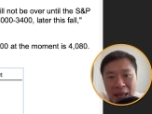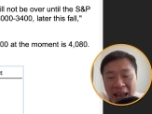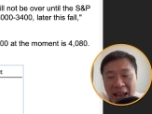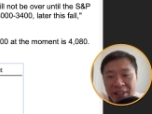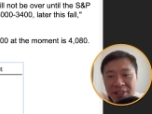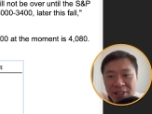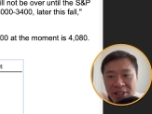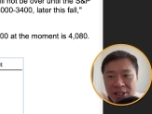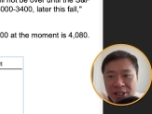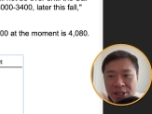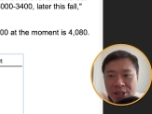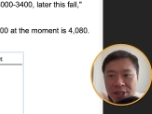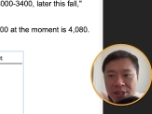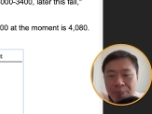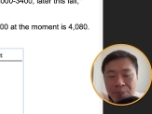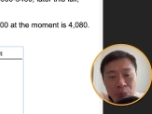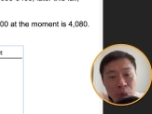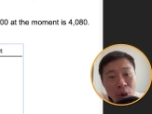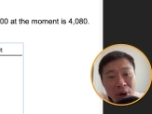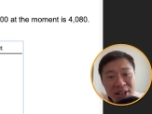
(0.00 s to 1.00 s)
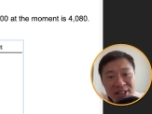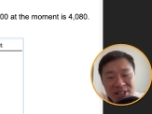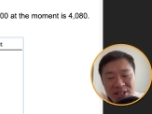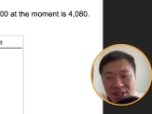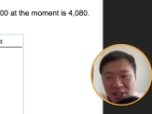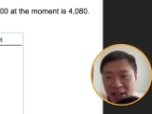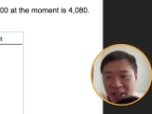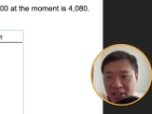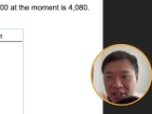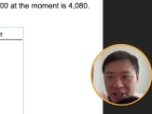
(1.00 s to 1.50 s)
analysts' price
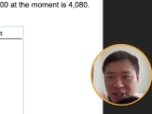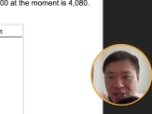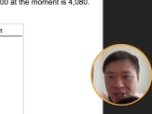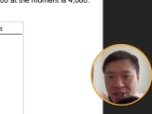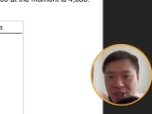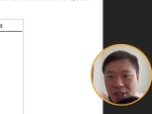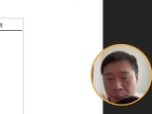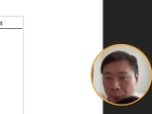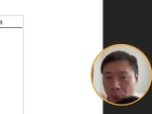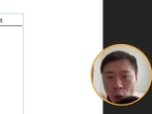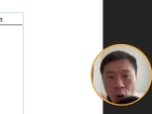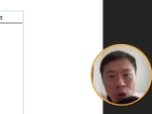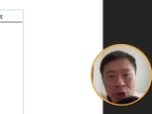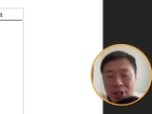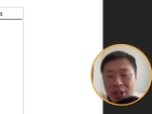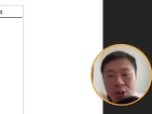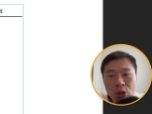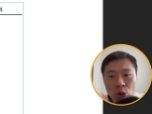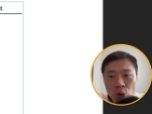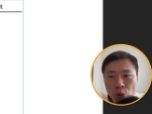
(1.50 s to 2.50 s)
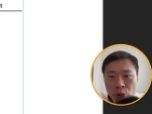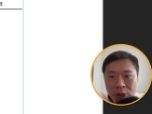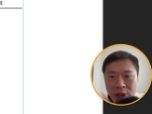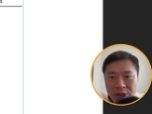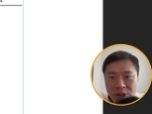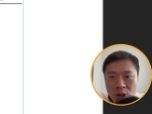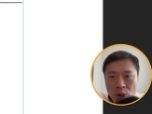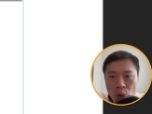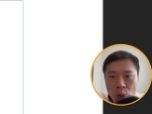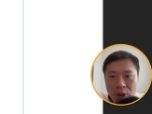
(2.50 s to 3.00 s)
targets polled in
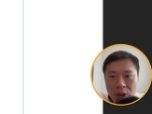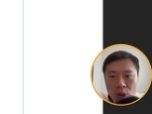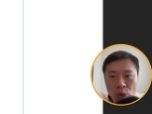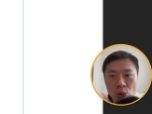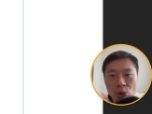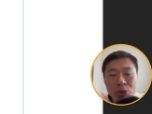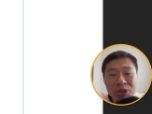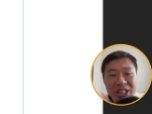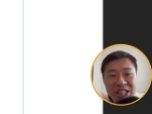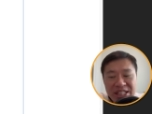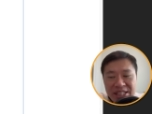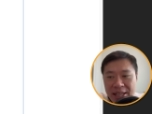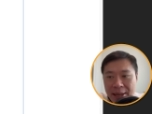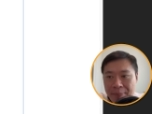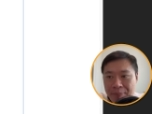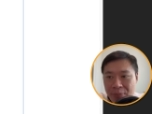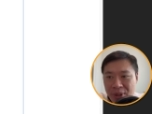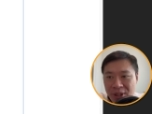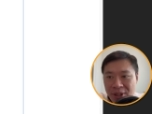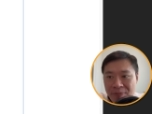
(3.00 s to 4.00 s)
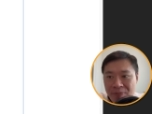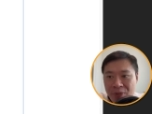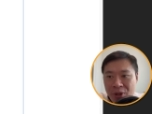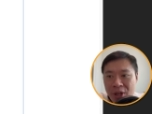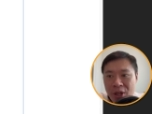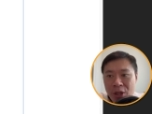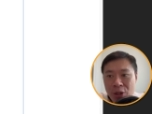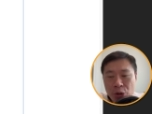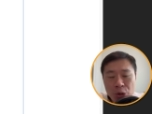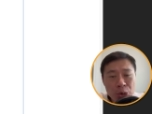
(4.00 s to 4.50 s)
2022 December,
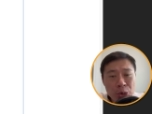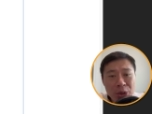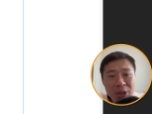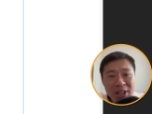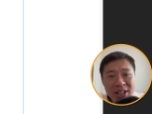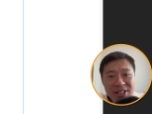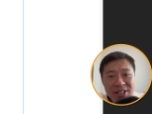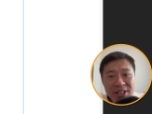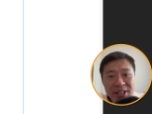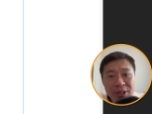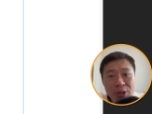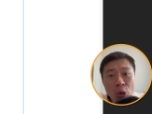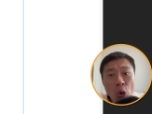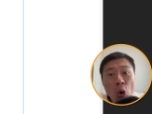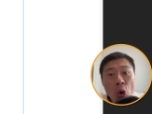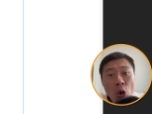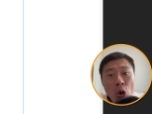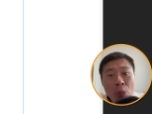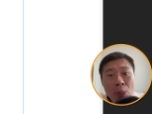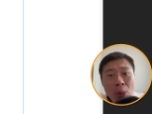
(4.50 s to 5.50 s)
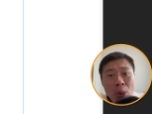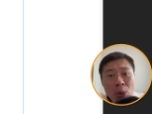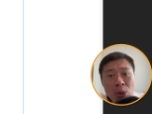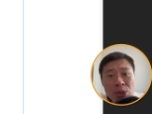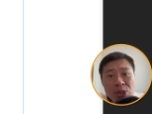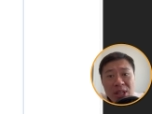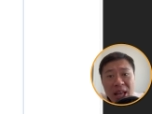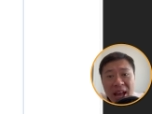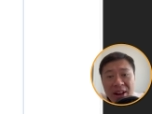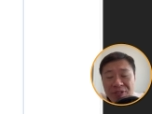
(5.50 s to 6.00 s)
you realize that
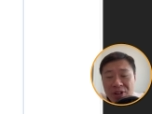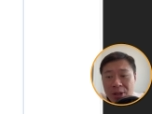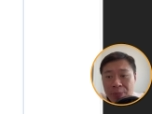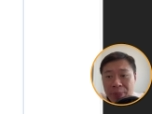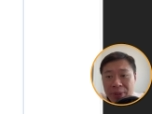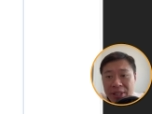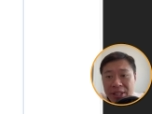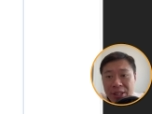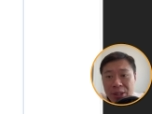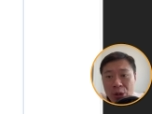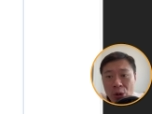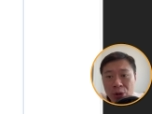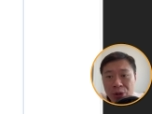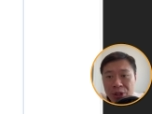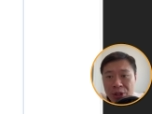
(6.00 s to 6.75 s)
almost everybody got